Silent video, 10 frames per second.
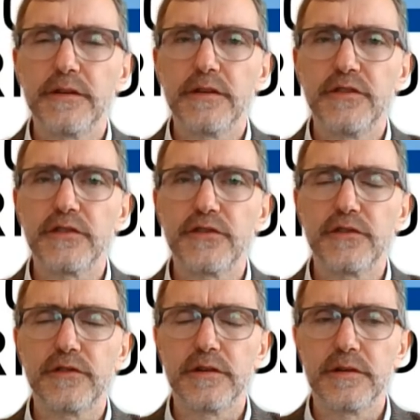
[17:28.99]

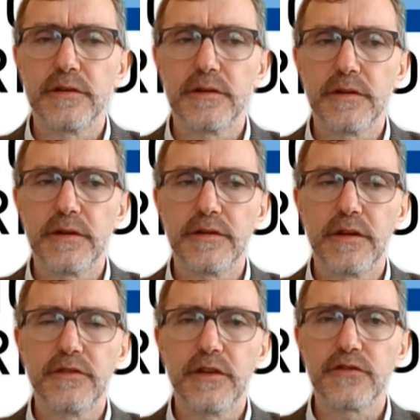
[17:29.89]

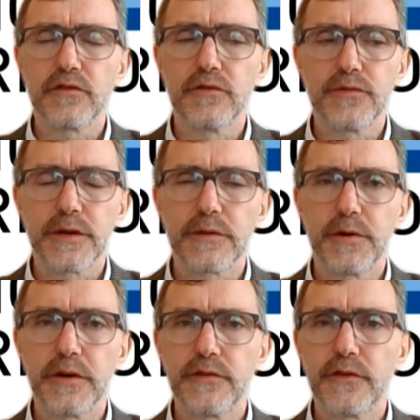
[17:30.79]
adjust
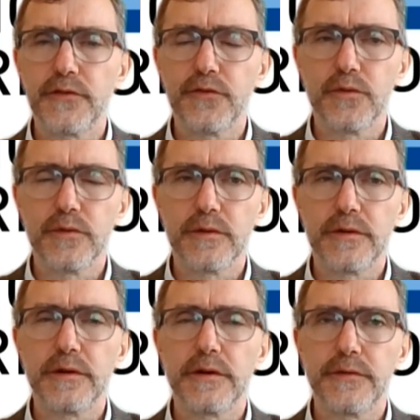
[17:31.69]
contract prices
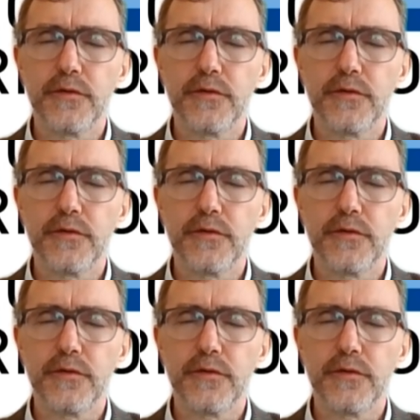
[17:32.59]
for